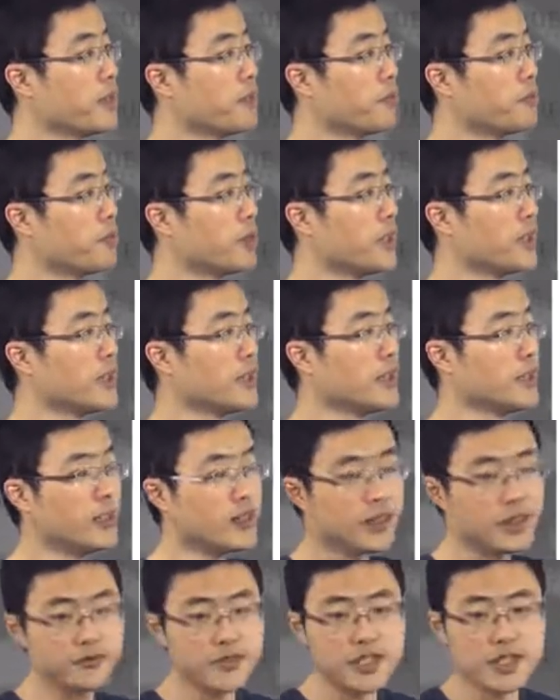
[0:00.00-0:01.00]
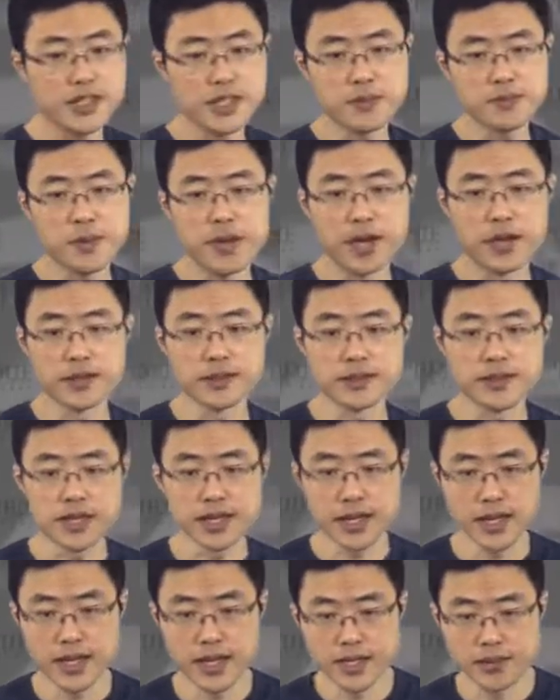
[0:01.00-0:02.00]
but the VC bound
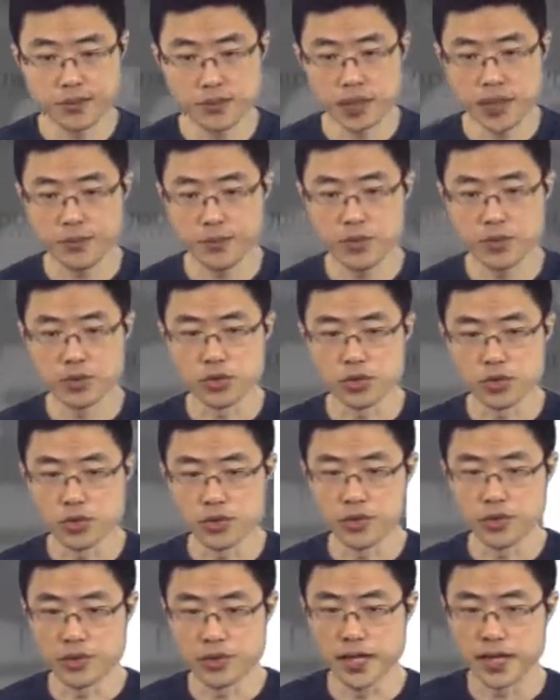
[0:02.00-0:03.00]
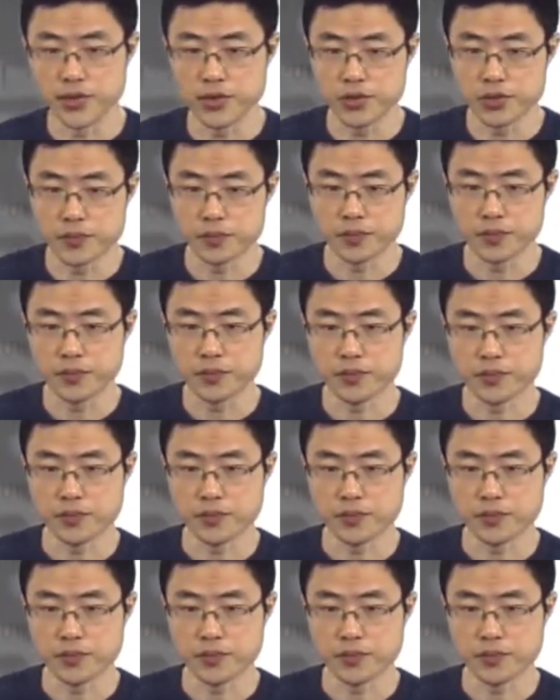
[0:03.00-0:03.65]
as what I'm going to show you next.